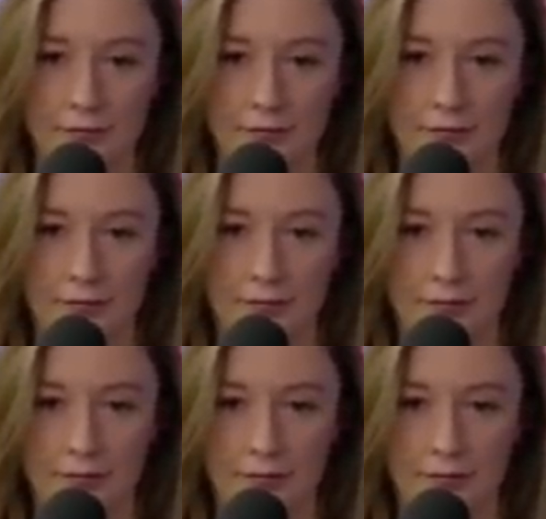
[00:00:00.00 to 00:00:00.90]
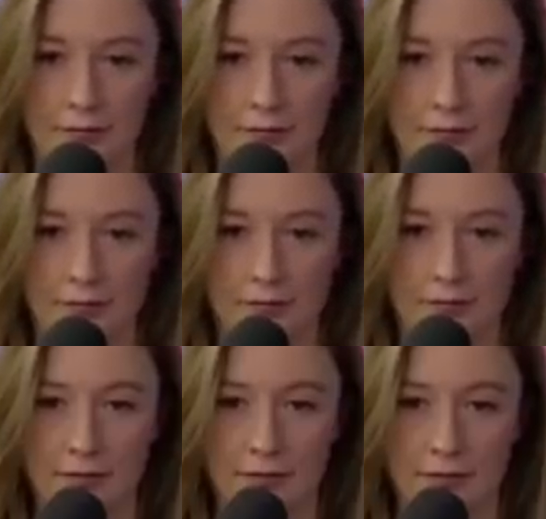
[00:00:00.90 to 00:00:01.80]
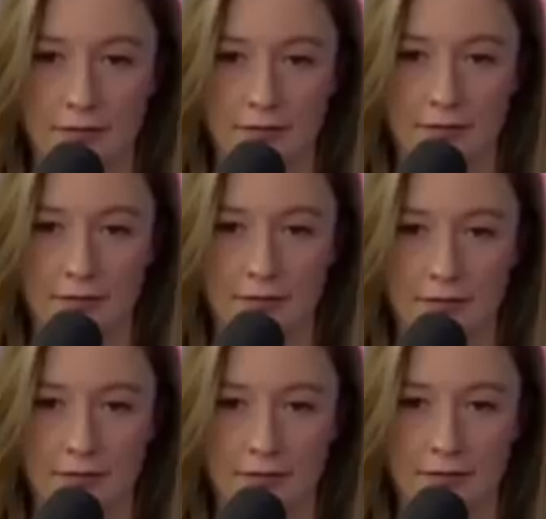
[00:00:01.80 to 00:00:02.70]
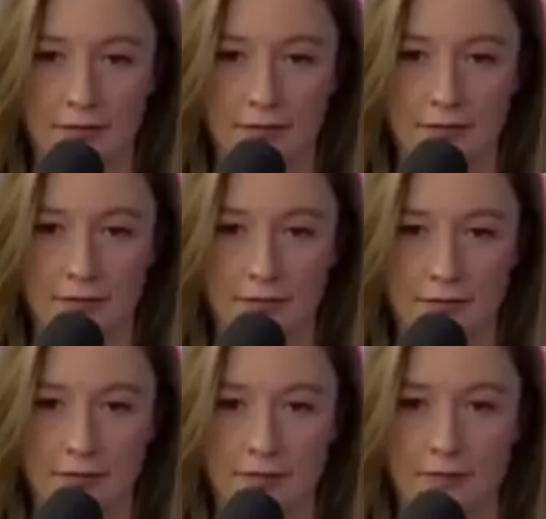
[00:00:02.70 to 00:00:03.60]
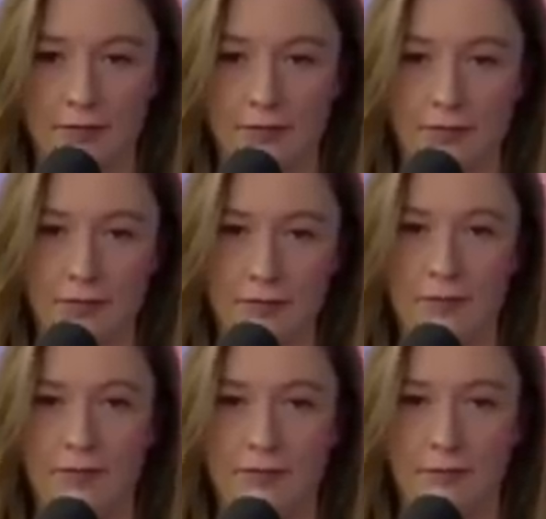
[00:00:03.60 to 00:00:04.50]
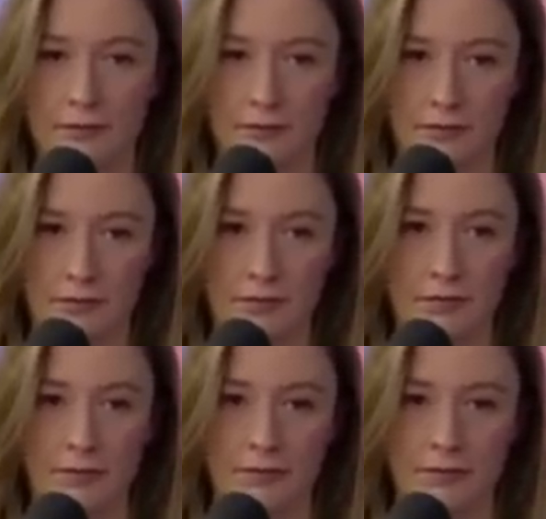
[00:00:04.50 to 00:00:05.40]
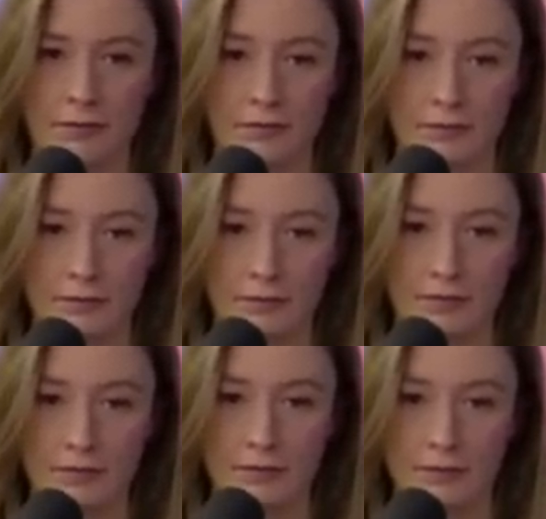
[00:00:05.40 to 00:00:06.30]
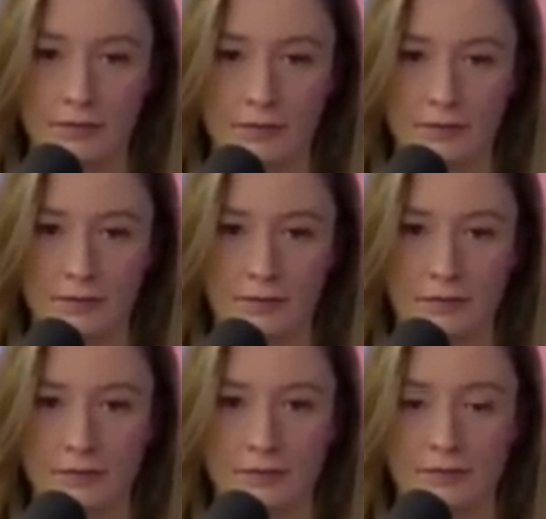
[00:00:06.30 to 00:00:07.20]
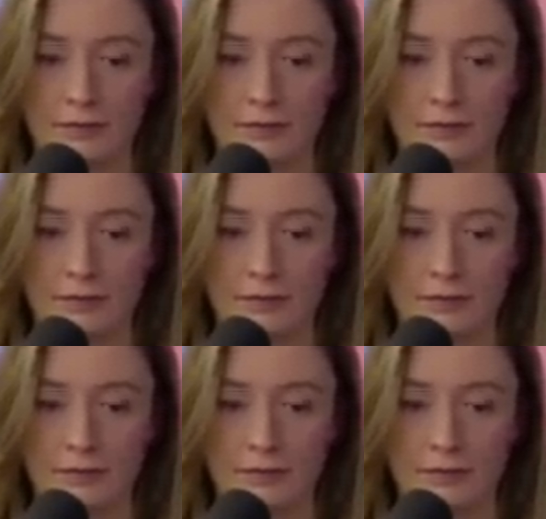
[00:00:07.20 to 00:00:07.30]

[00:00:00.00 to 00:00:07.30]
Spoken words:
No words are spoken by the person on screen.